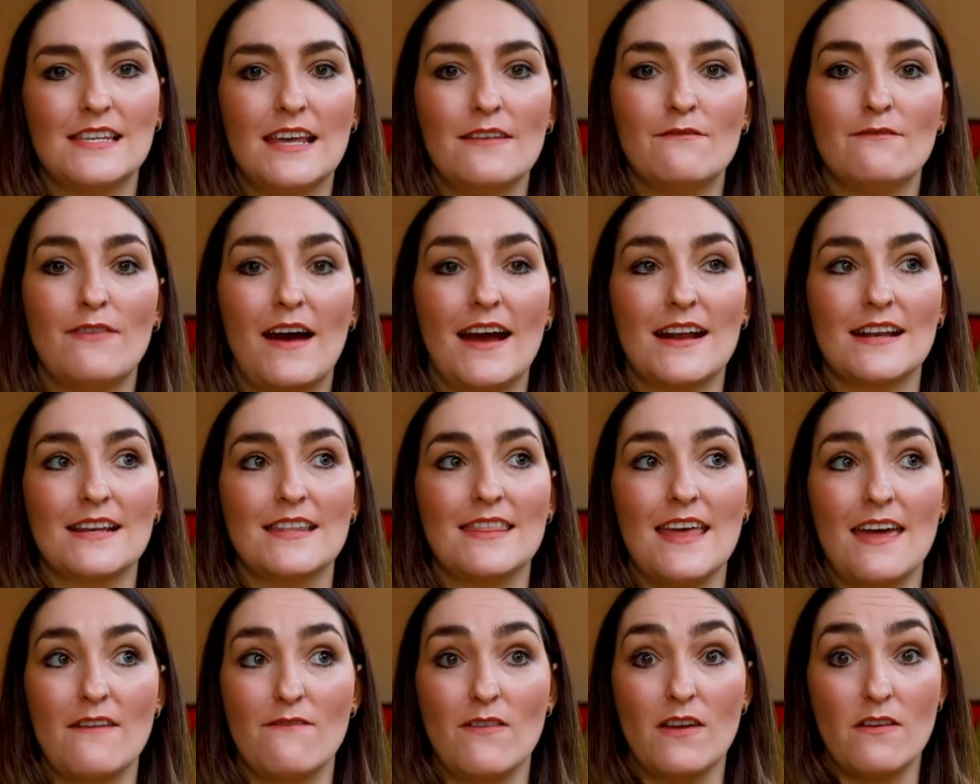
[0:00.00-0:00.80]
In fact,
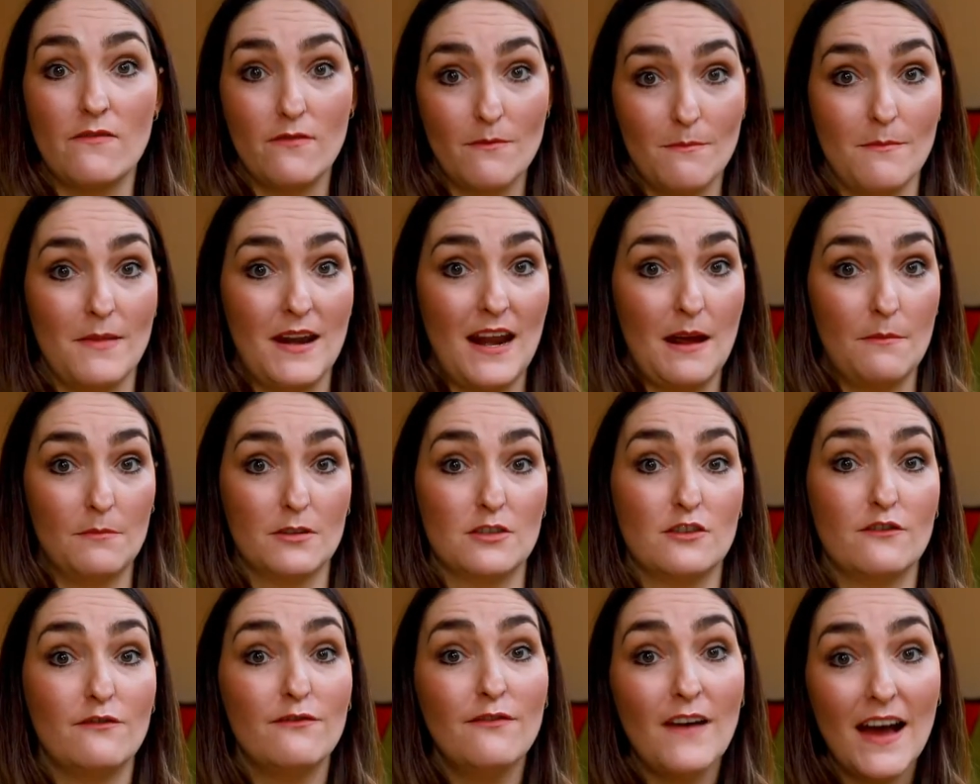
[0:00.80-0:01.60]
they've even been able
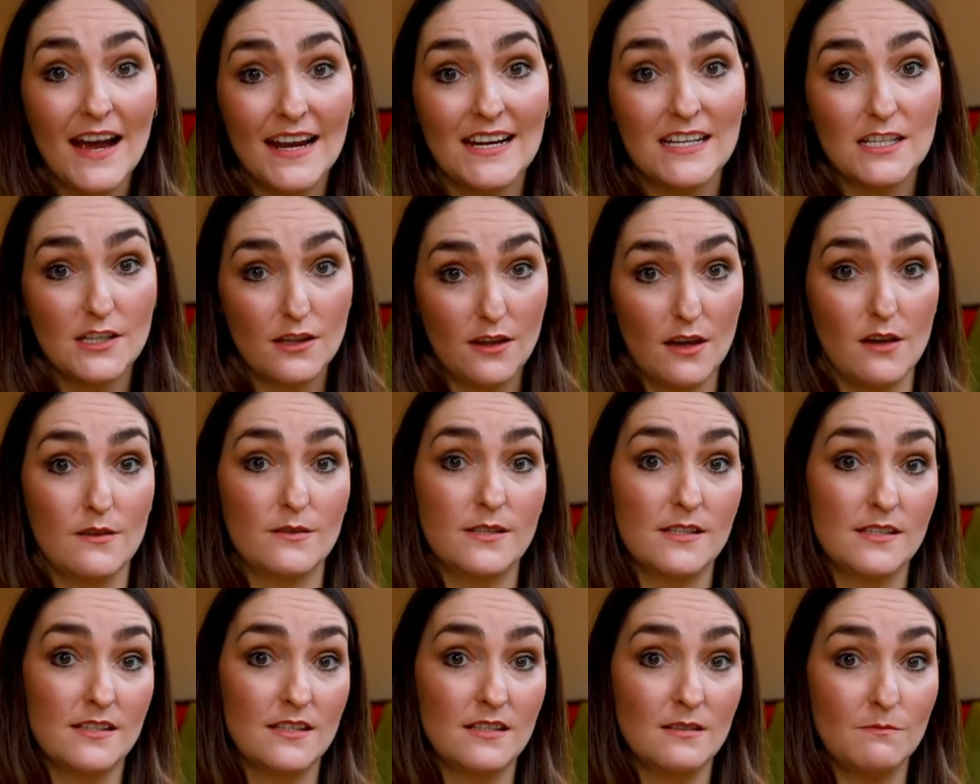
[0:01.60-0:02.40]
to find
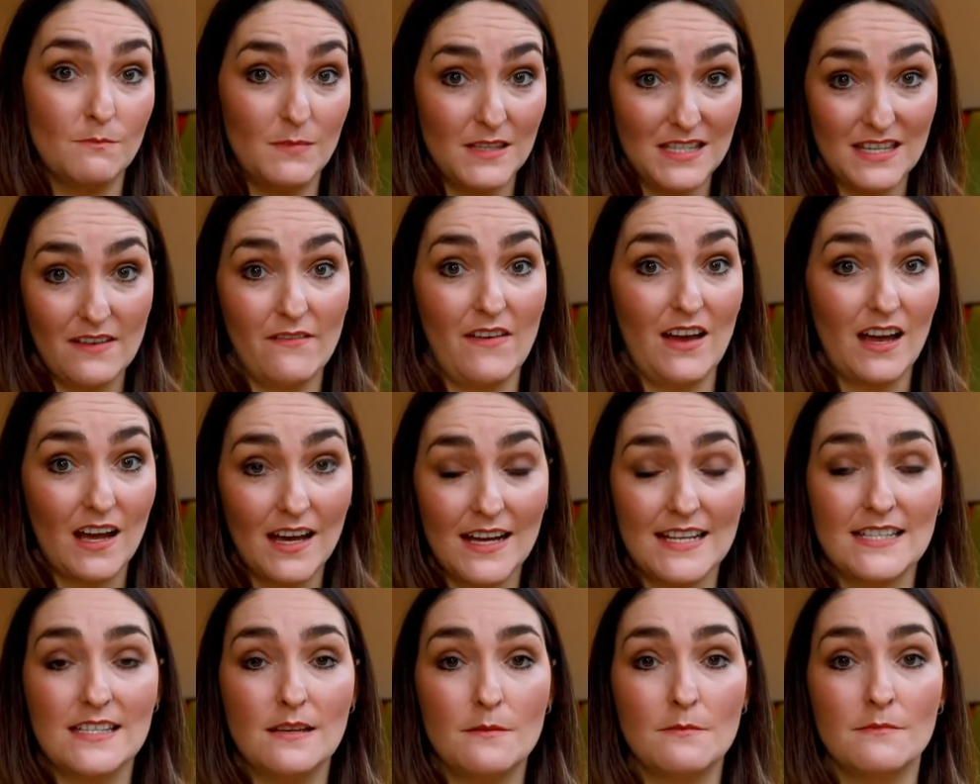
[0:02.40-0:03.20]
those specific
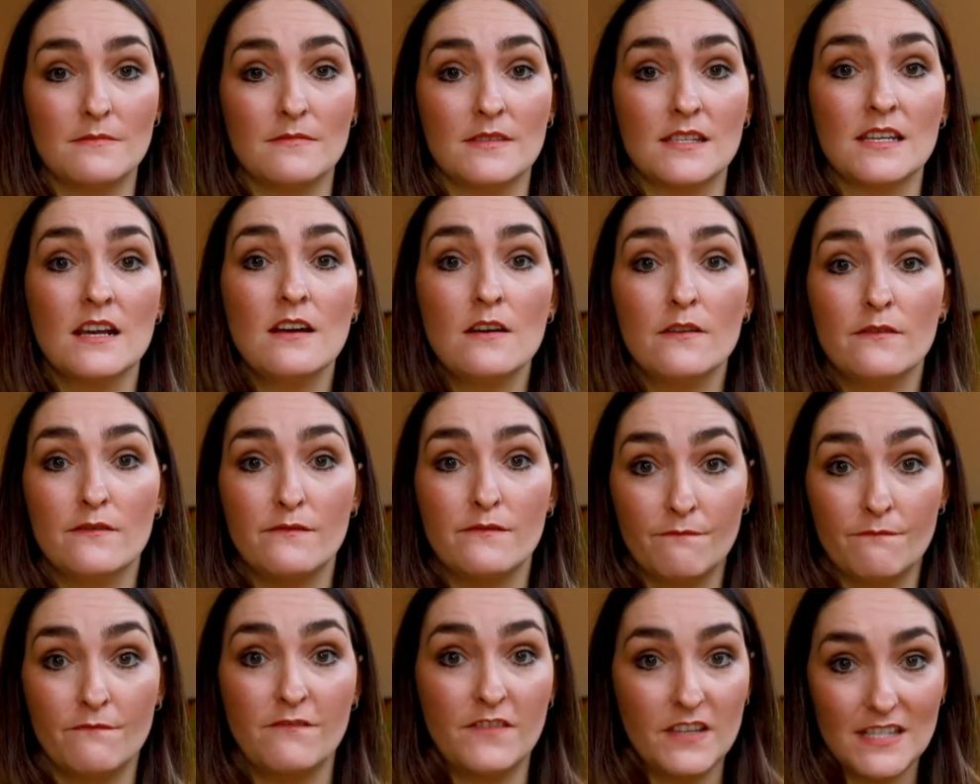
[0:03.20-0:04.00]
items
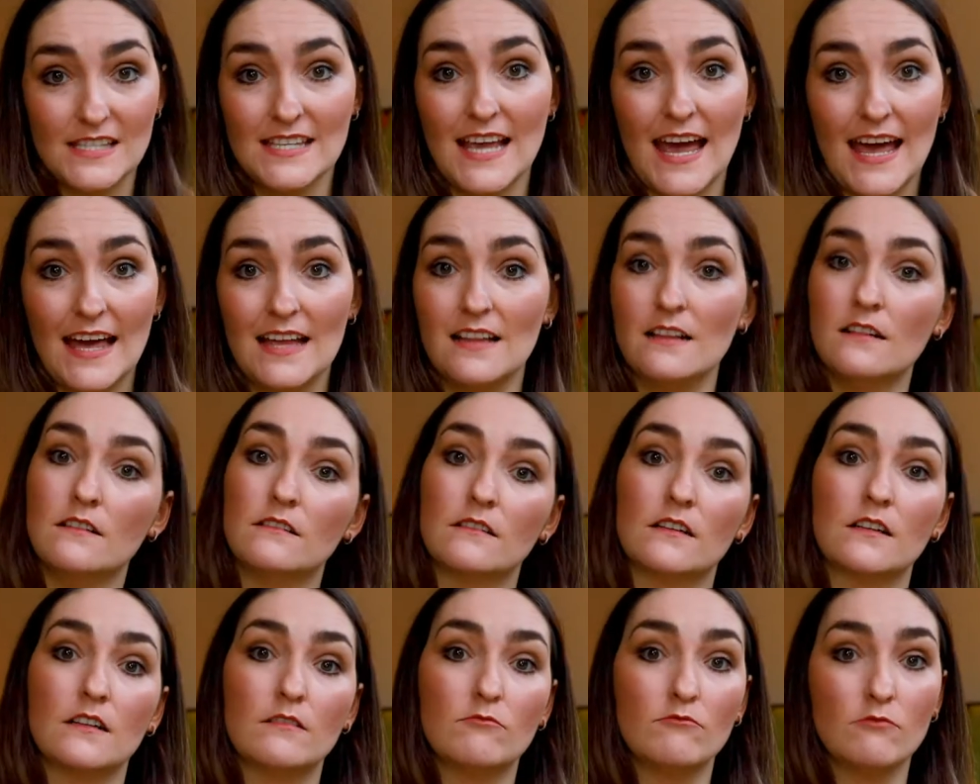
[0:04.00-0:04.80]
for
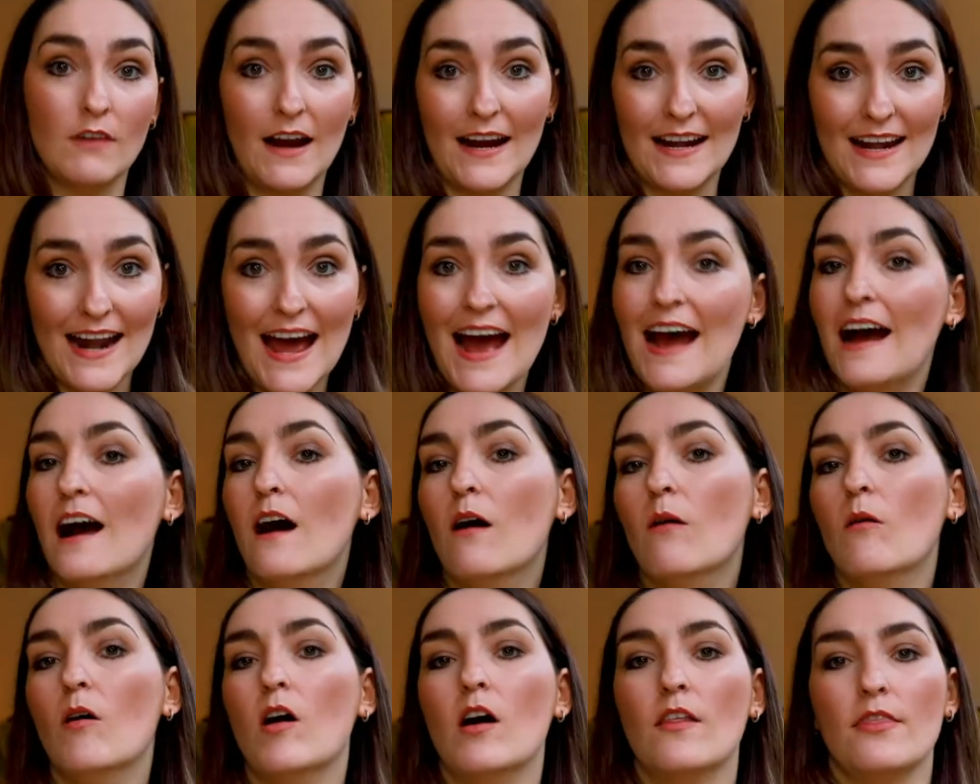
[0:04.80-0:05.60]
sale right
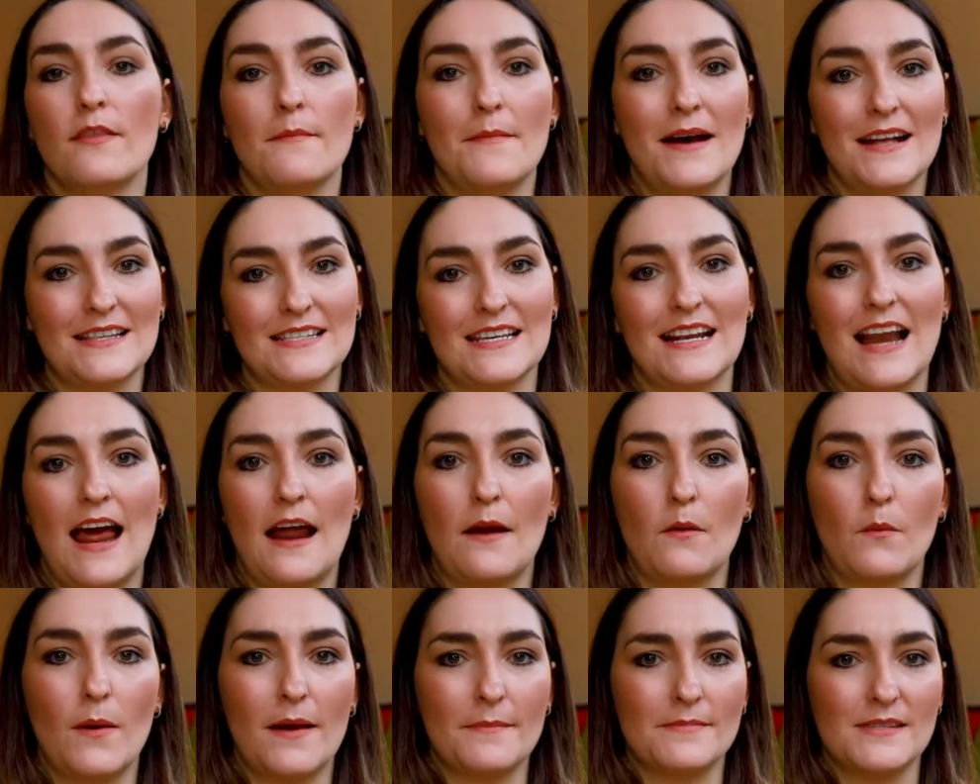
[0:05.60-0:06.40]
now on the
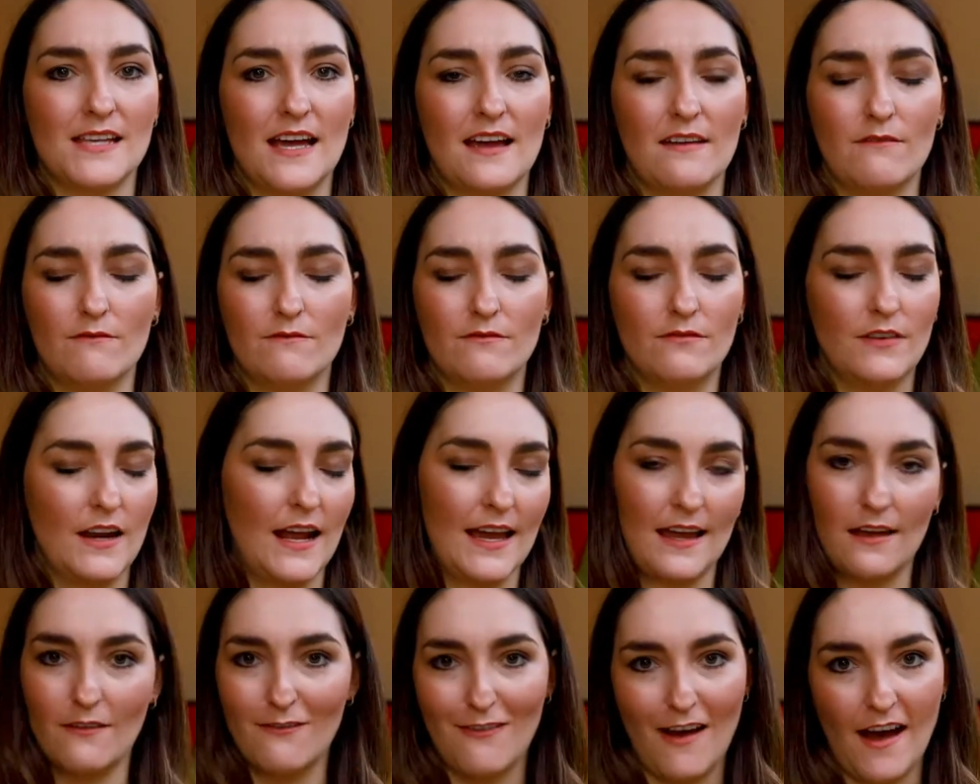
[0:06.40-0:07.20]
Matalan website for
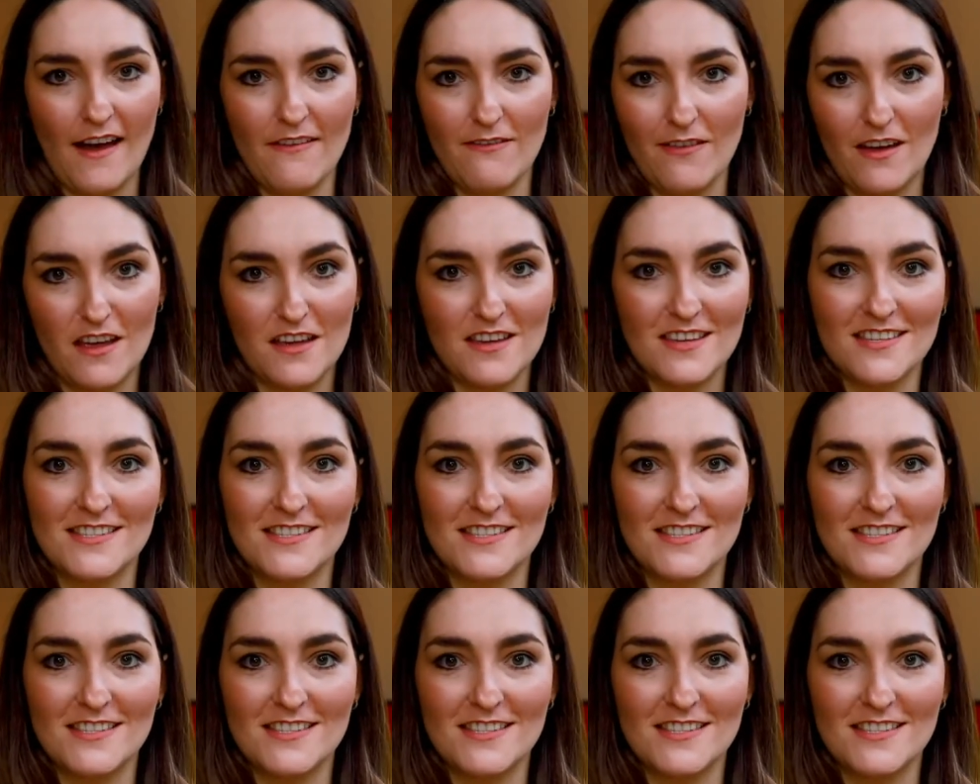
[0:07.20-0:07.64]
like a fiver.